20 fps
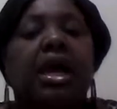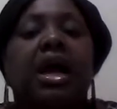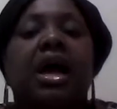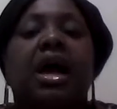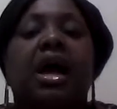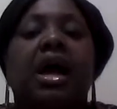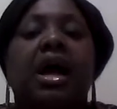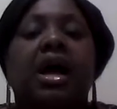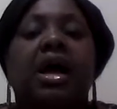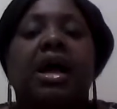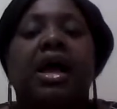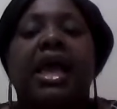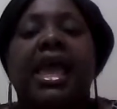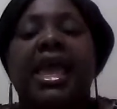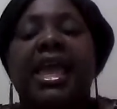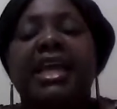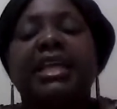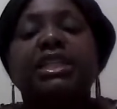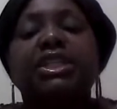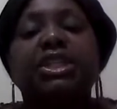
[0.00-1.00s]

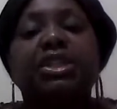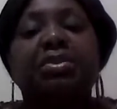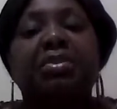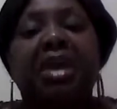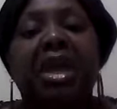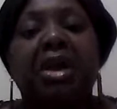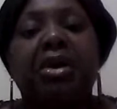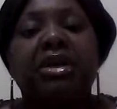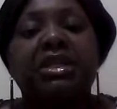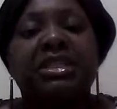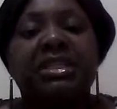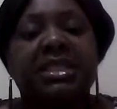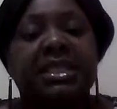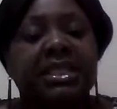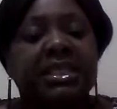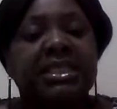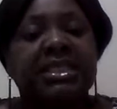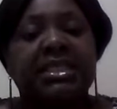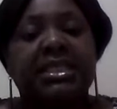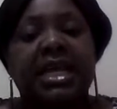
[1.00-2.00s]
Angela Barons did
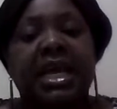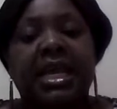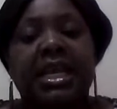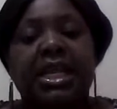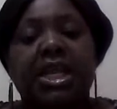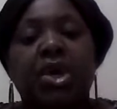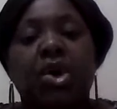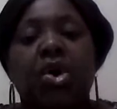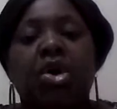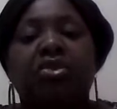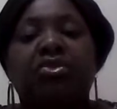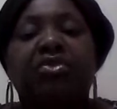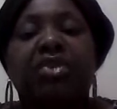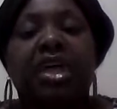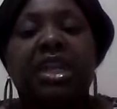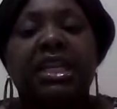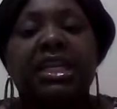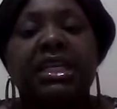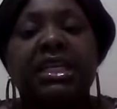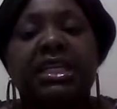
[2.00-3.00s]
a study on
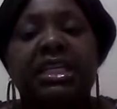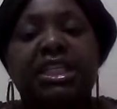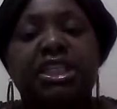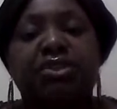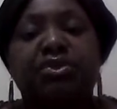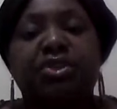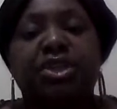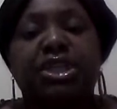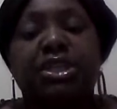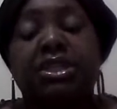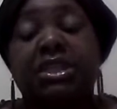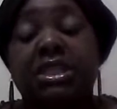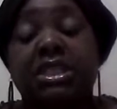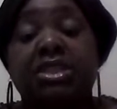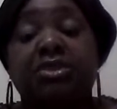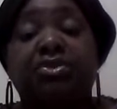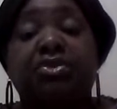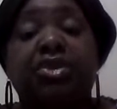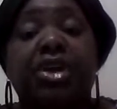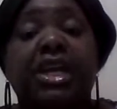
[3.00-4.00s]
felony
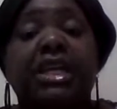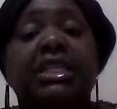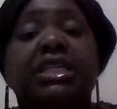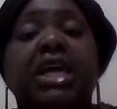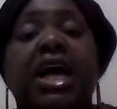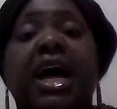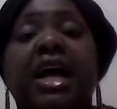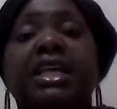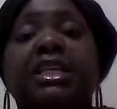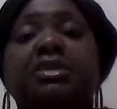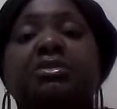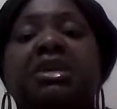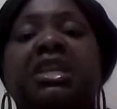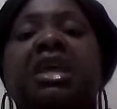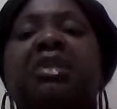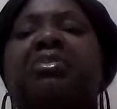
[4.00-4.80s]
disenfranchisement,